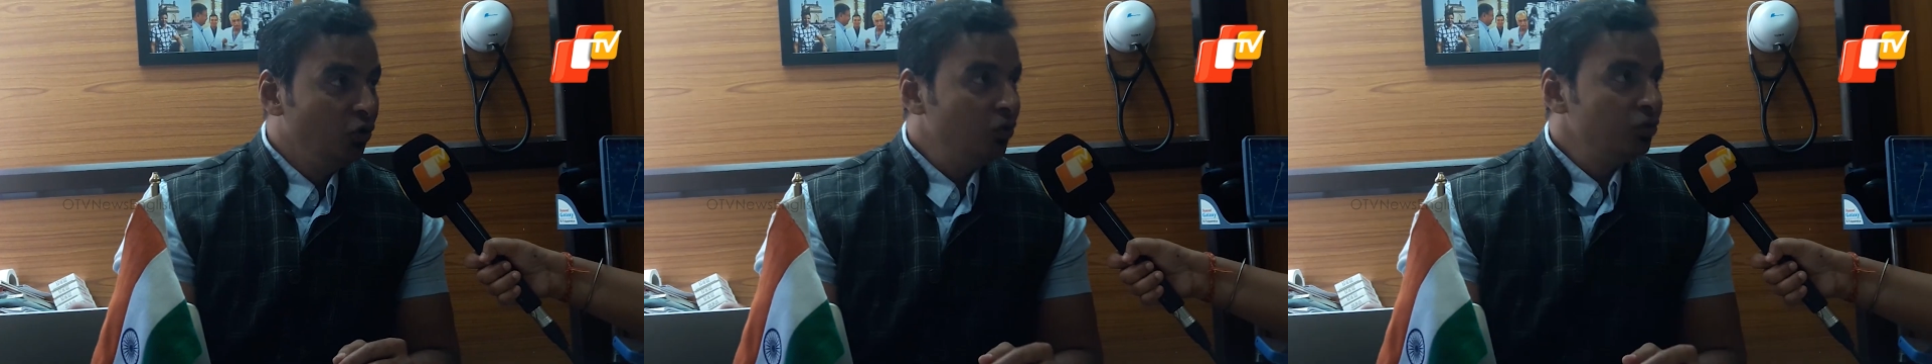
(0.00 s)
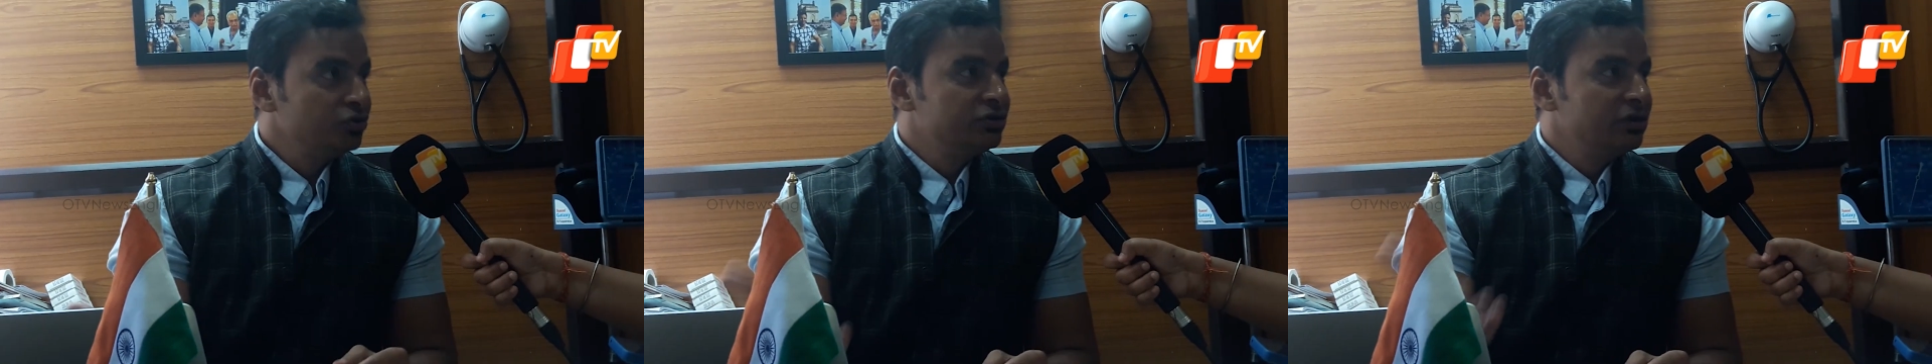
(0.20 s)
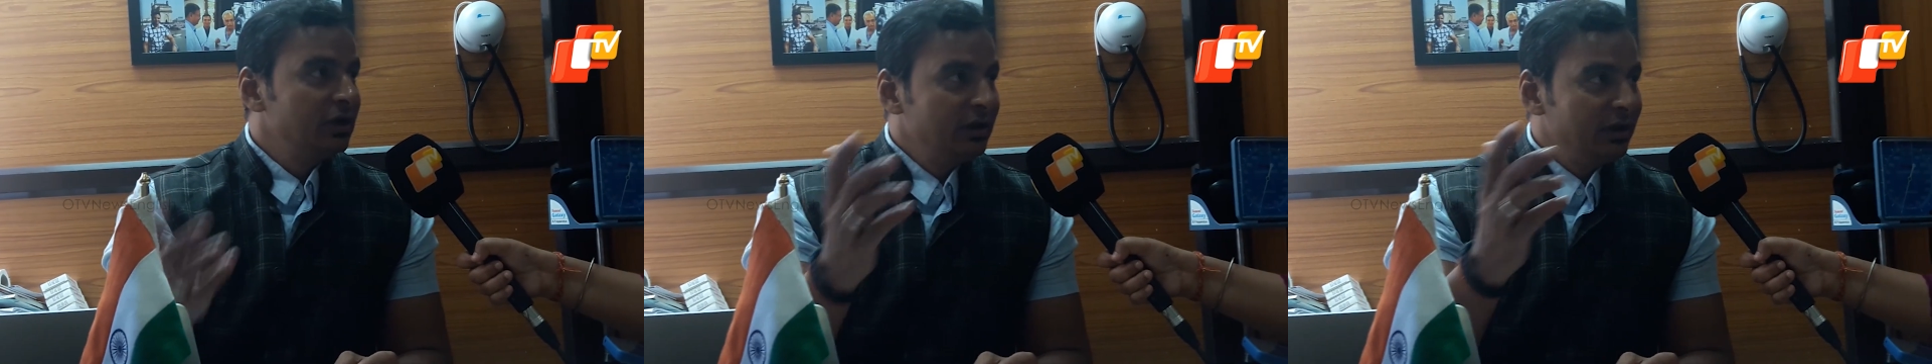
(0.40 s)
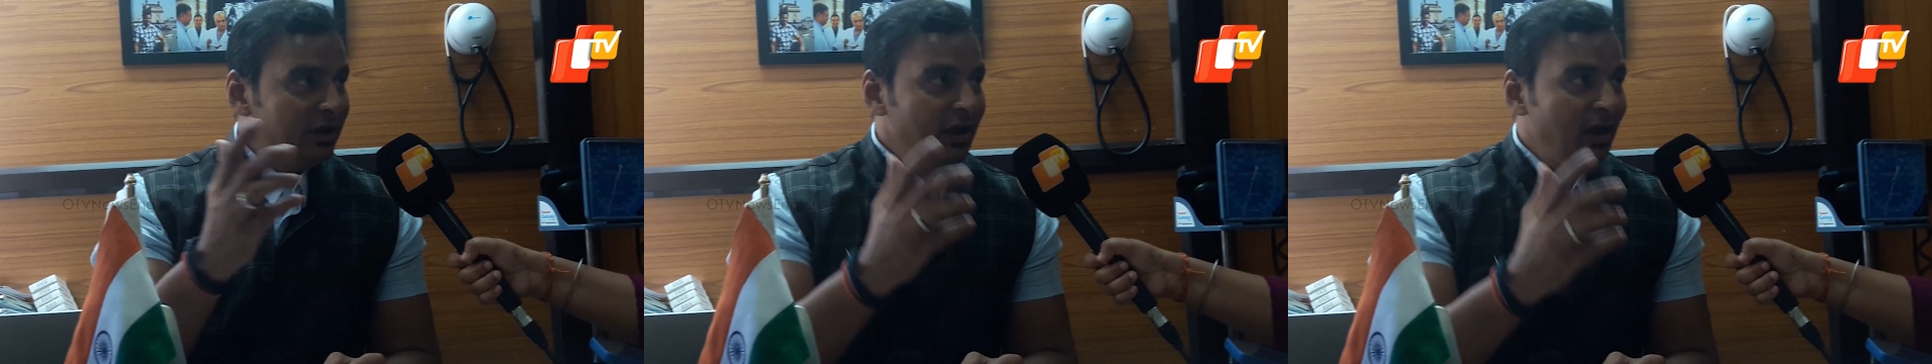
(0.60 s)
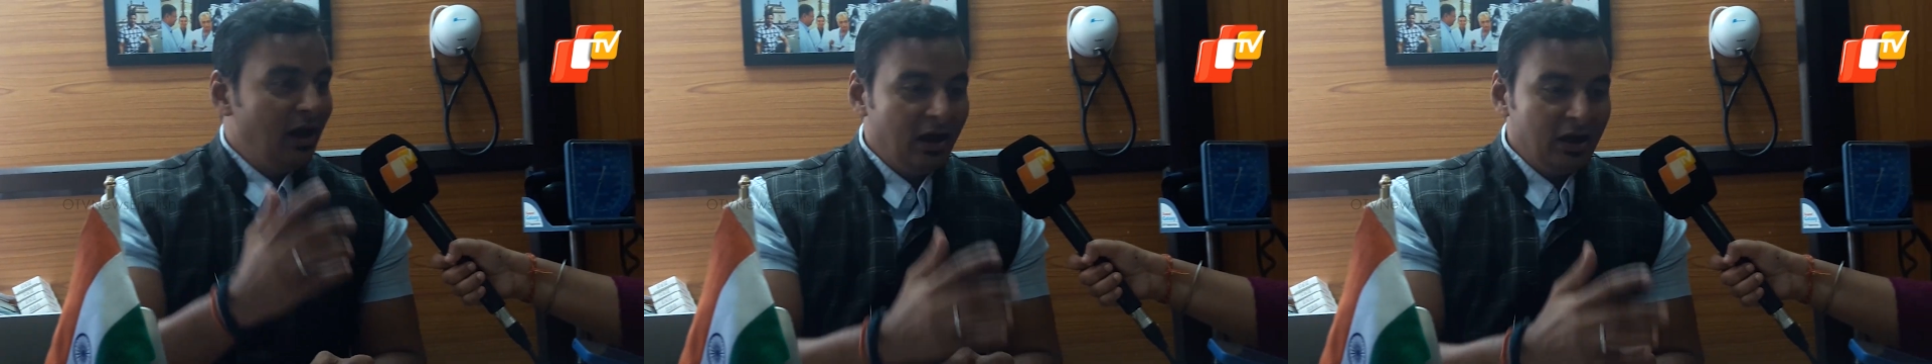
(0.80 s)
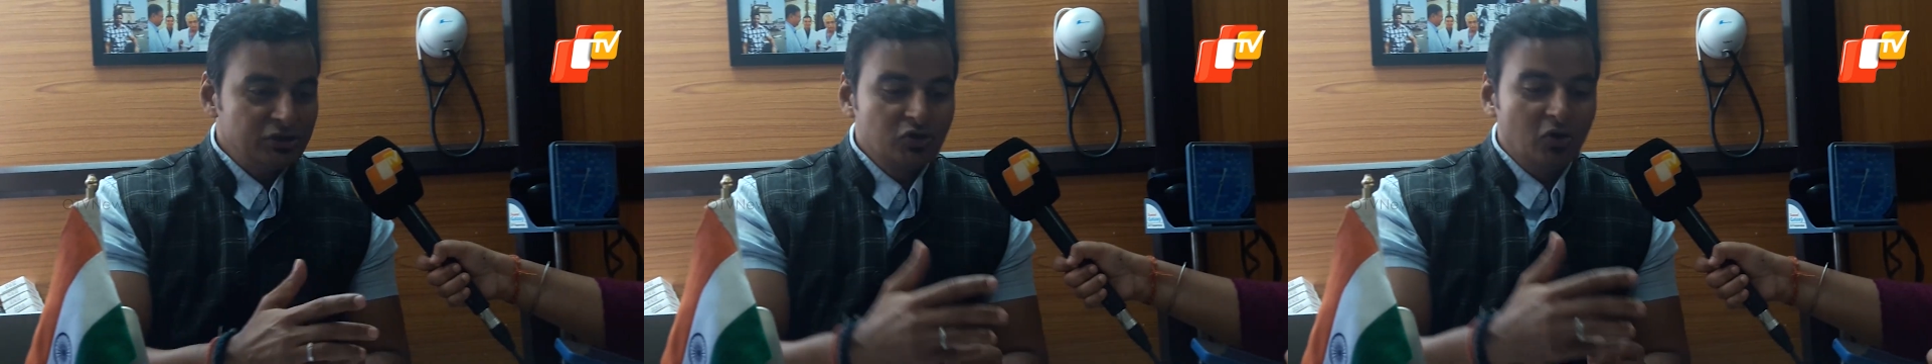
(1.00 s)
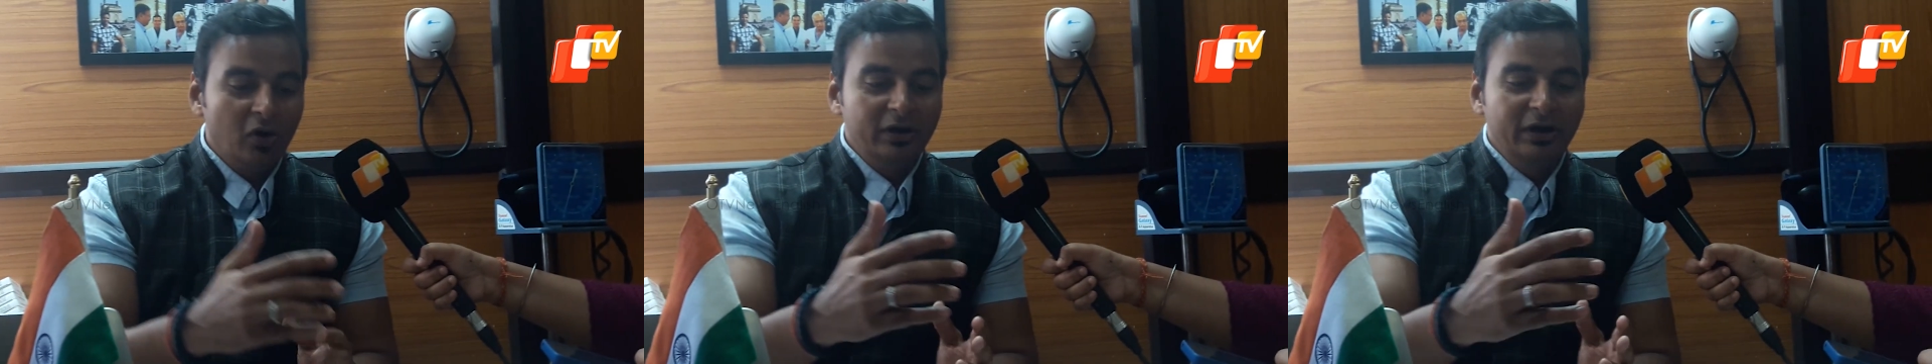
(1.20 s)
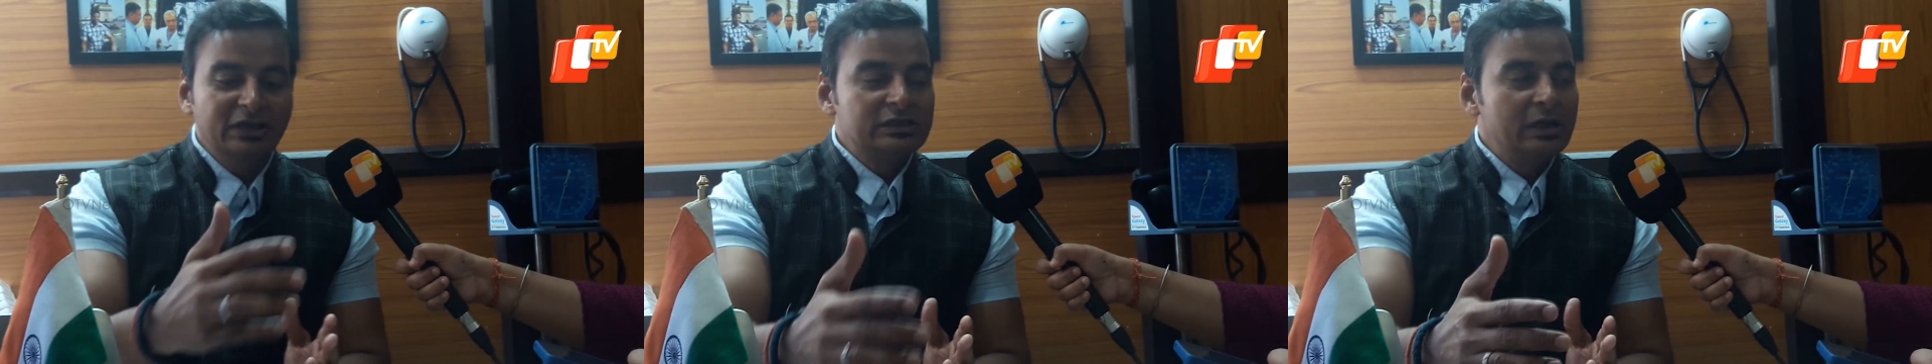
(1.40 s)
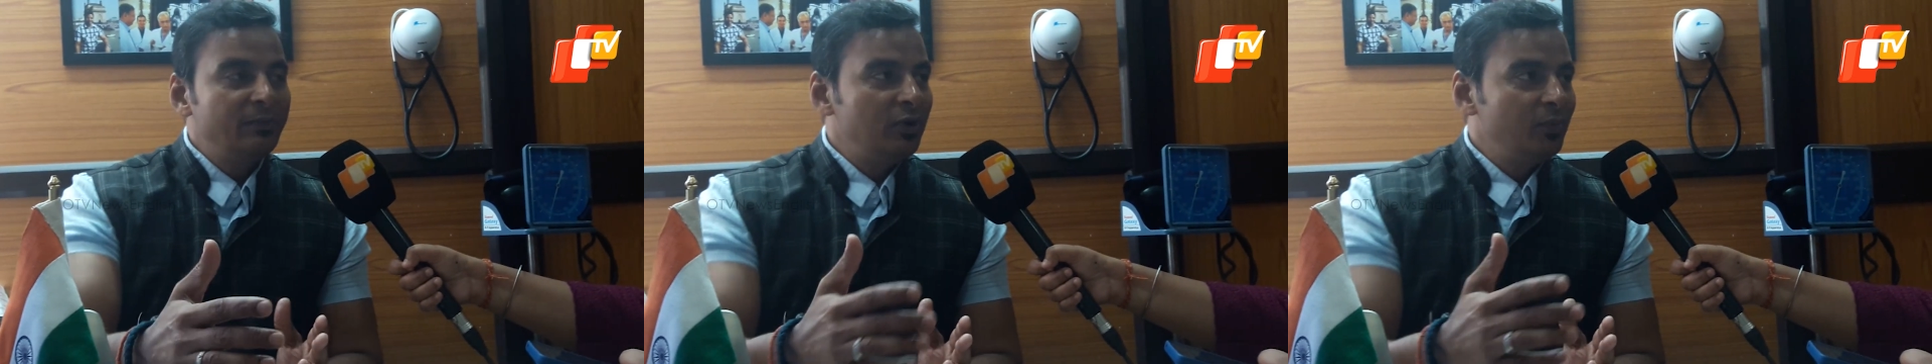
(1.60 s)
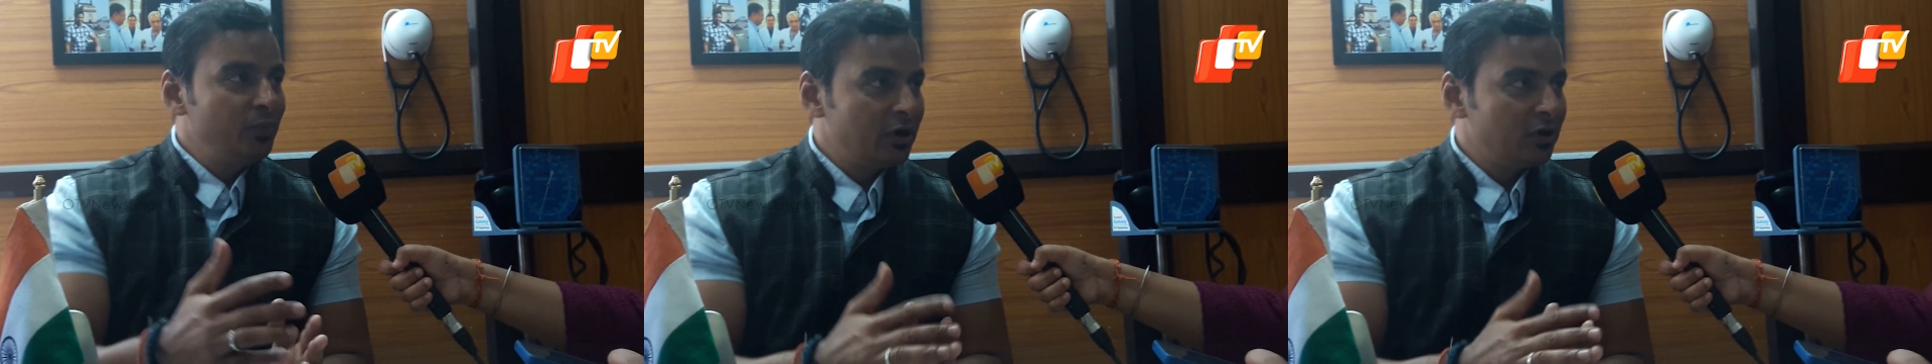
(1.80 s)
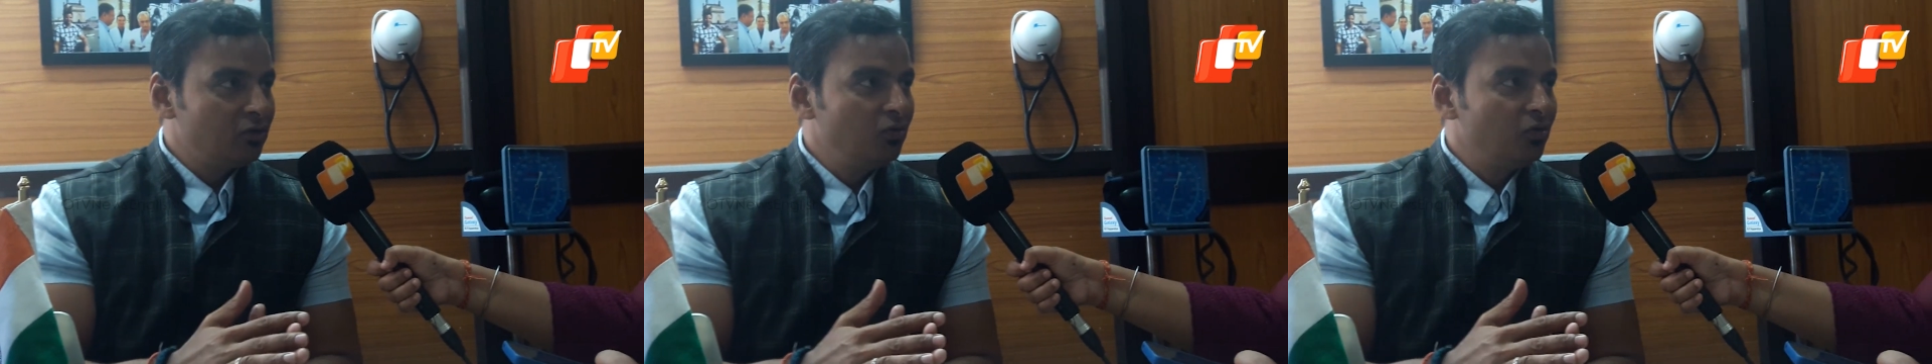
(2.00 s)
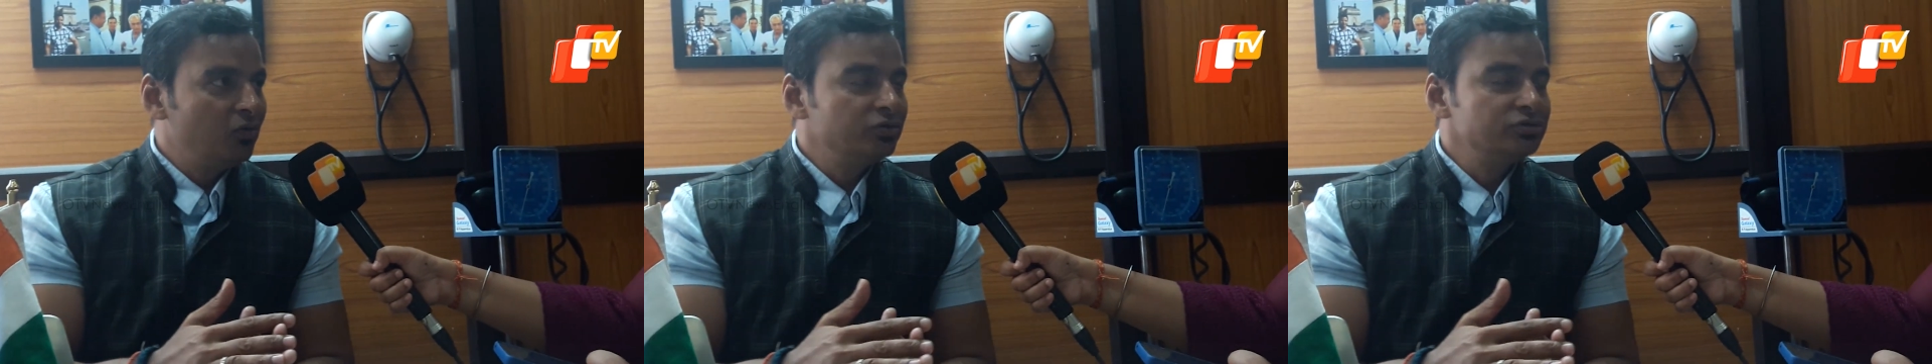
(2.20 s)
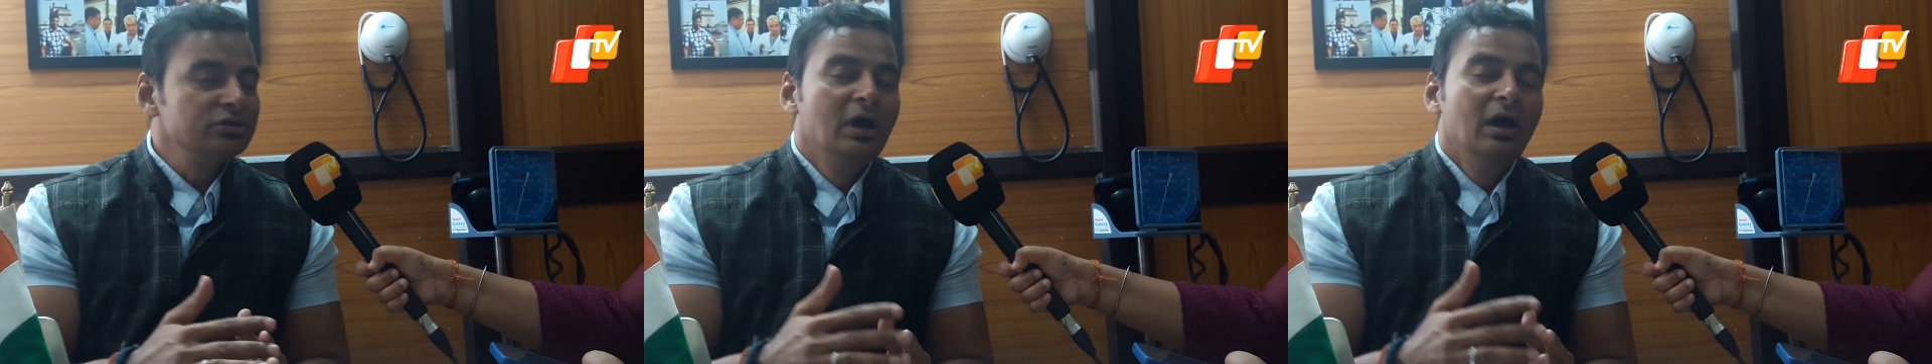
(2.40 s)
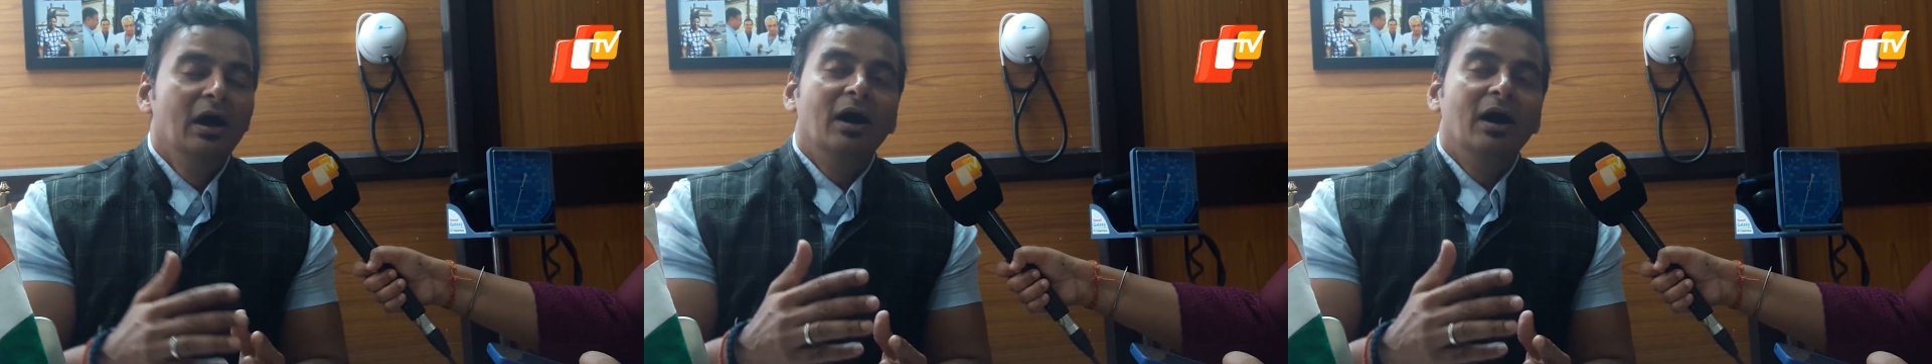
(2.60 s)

knows he has got this level of blood glucose,